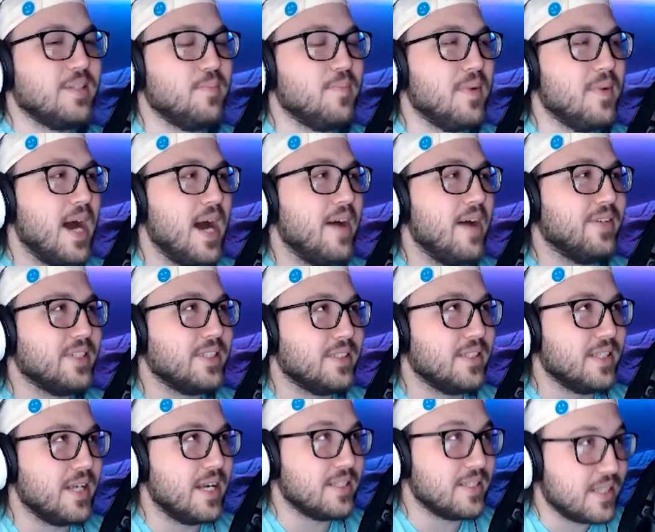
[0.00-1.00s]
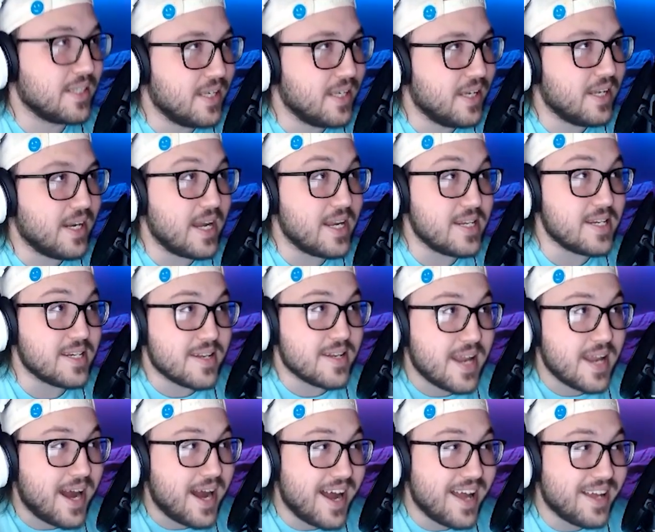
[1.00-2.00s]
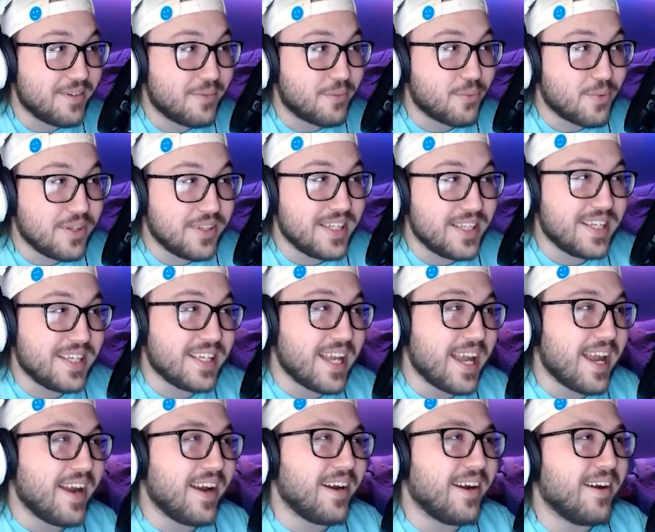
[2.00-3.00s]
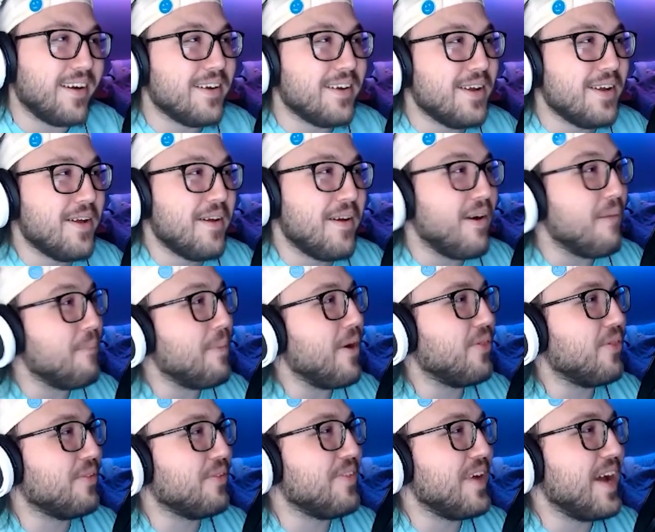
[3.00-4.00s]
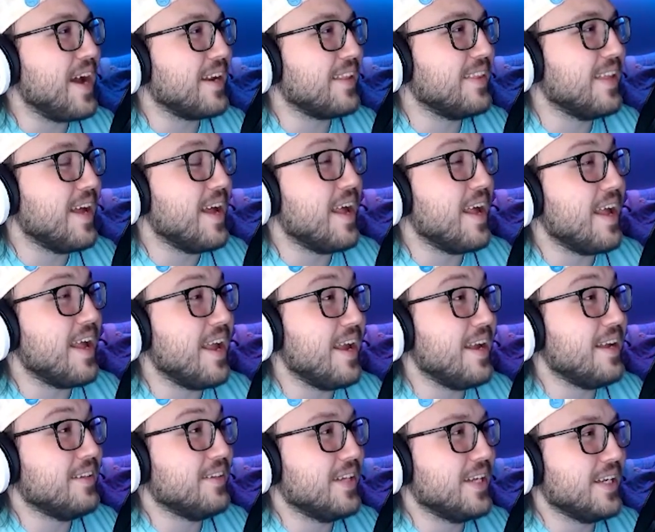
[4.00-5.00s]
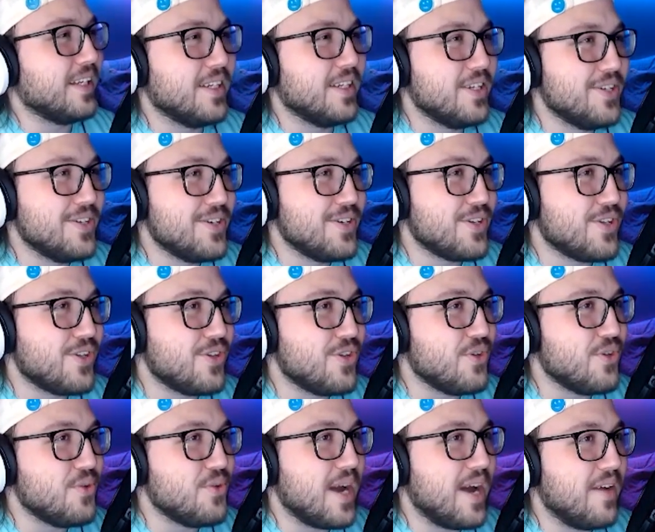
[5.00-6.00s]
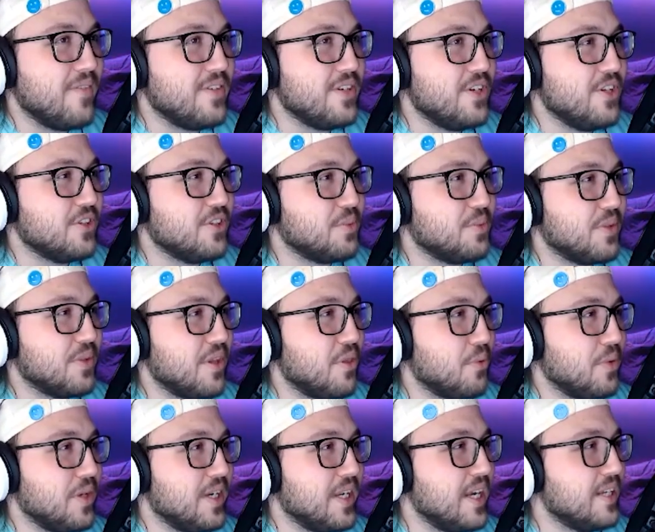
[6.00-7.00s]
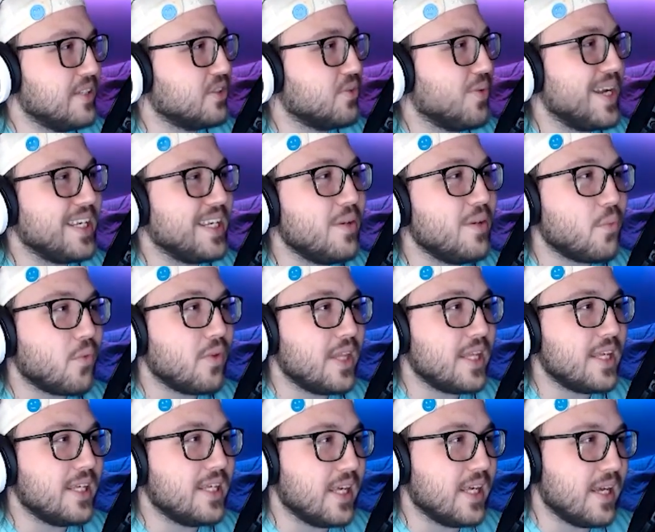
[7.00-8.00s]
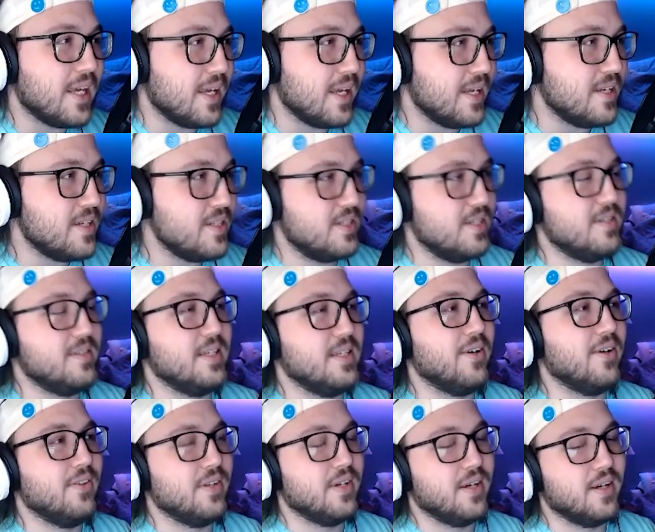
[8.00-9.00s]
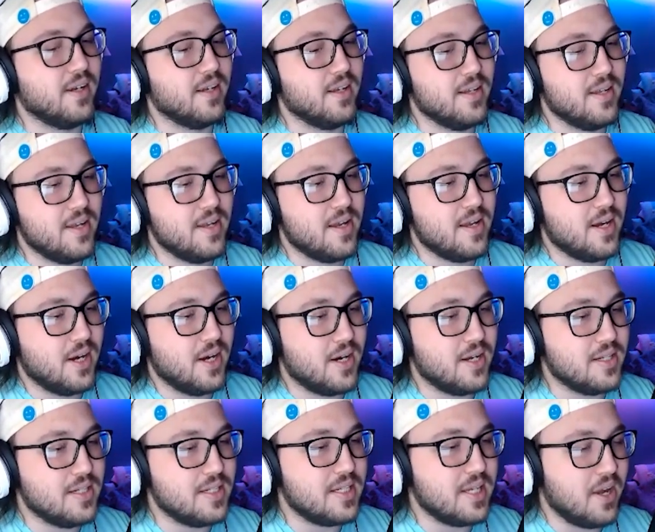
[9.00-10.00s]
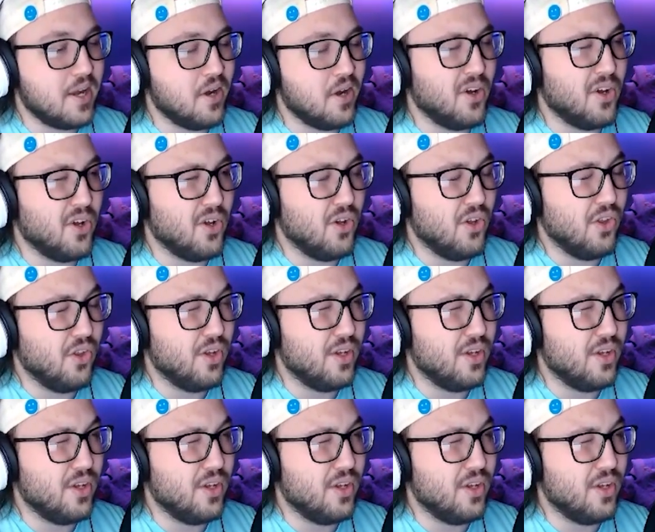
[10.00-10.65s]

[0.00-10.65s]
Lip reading: Obviously, as a kid, I did not really care about the fact that, hey, like, you have to do this within 3 days. So I didn't really get into Zelda until